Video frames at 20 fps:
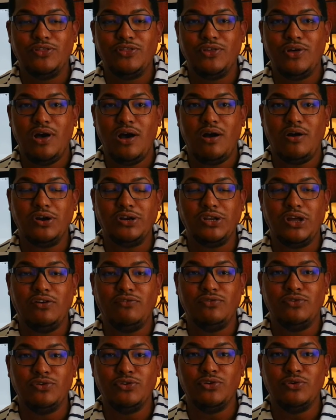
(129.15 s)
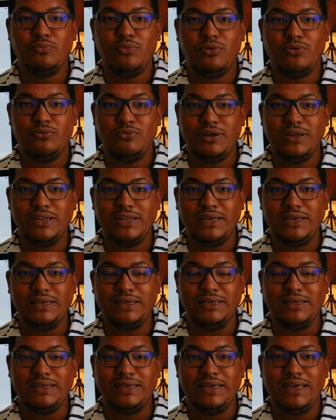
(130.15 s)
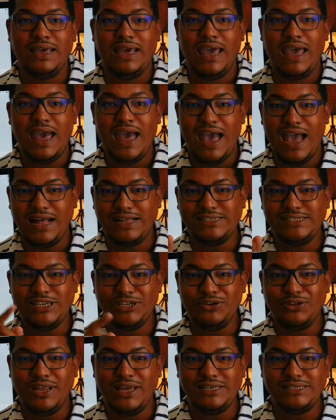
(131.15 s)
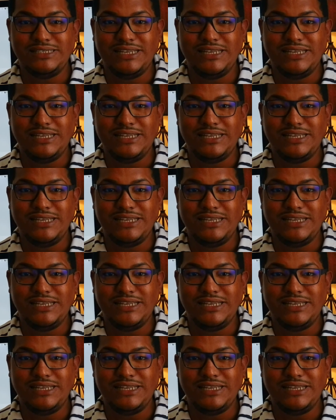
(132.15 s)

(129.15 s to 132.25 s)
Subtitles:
The Art of Lenormand Reading. I'll see you next